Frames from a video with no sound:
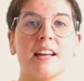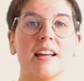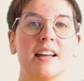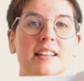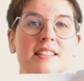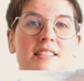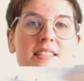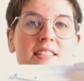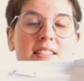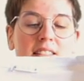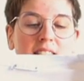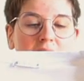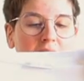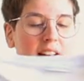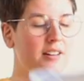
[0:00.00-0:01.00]

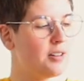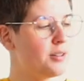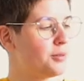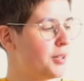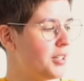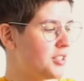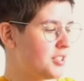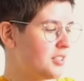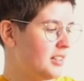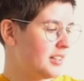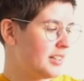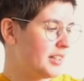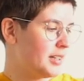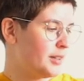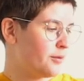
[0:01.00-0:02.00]
It's
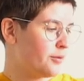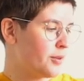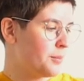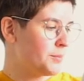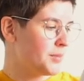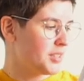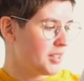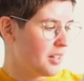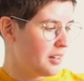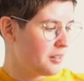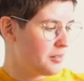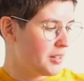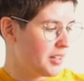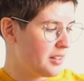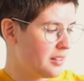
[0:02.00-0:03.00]
originally from
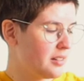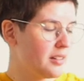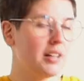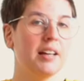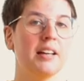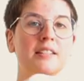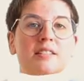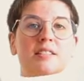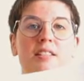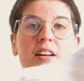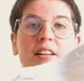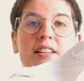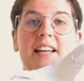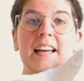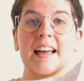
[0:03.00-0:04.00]
Zara. It's
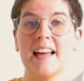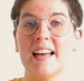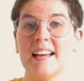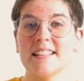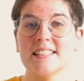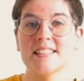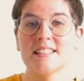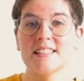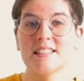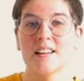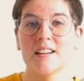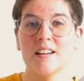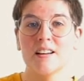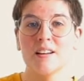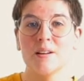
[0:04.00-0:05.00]
an S,
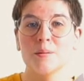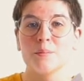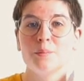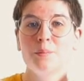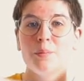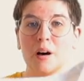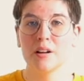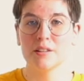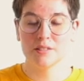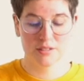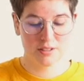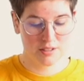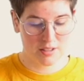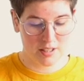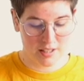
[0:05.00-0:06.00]

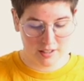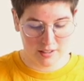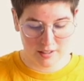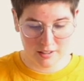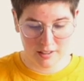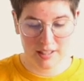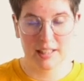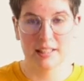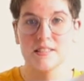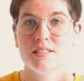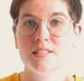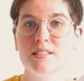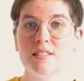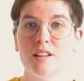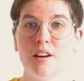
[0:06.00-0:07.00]
but
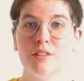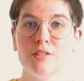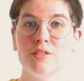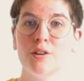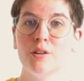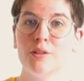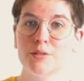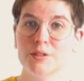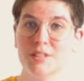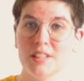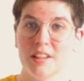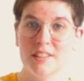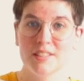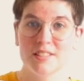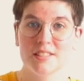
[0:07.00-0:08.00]
it's an
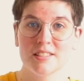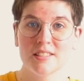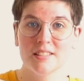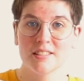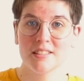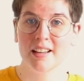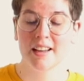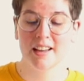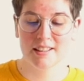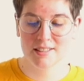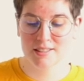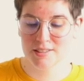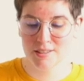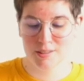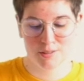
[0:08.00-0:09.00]
oversized
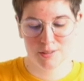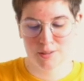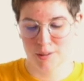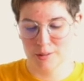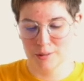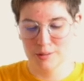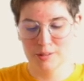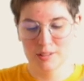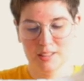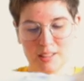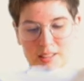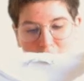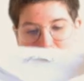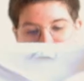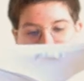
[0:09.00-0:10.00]
S, so
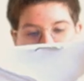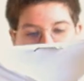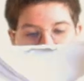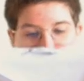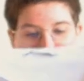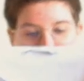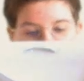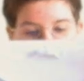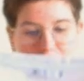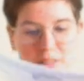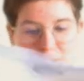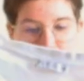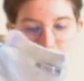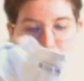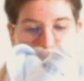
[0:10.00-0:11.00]

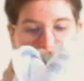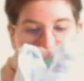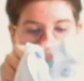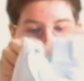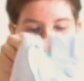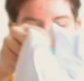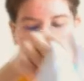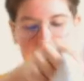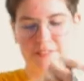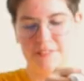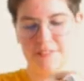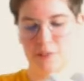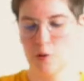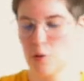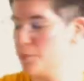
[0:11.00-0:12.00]
works amazingly
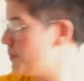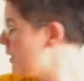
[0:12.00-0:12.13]
for